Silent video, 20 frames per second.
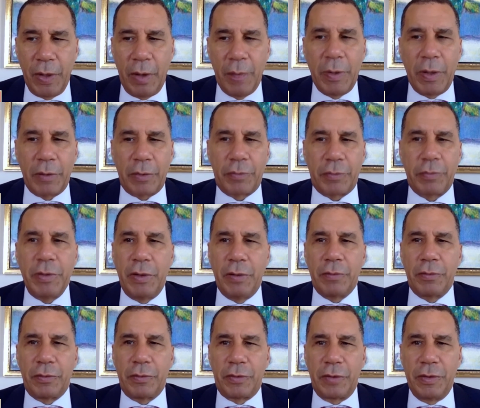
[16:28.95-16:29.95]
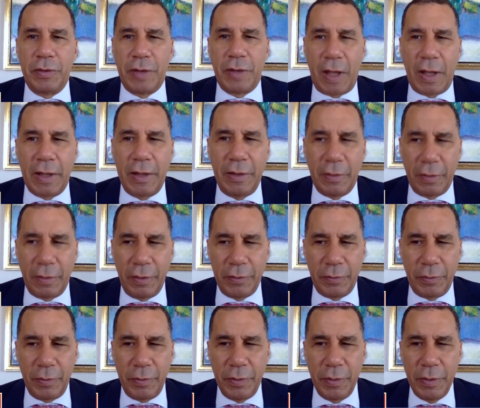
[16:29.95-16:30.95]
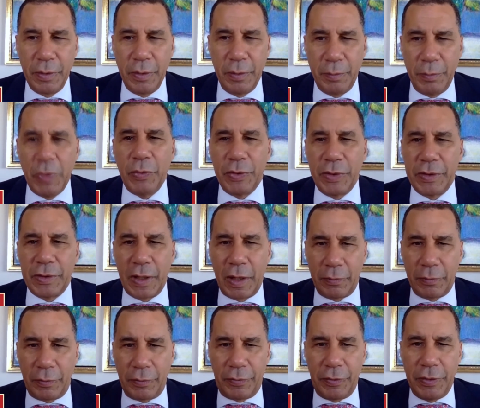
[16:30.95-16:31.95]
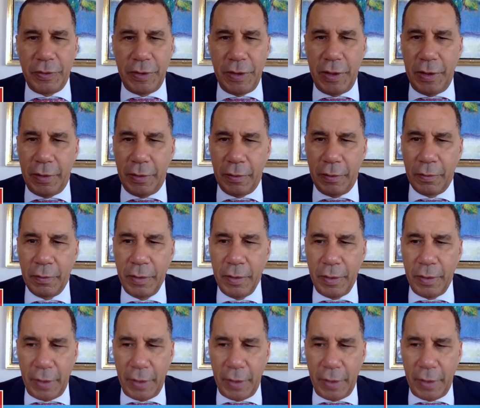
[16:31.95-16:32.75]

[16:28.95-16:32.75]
about $300 to $900 million a year.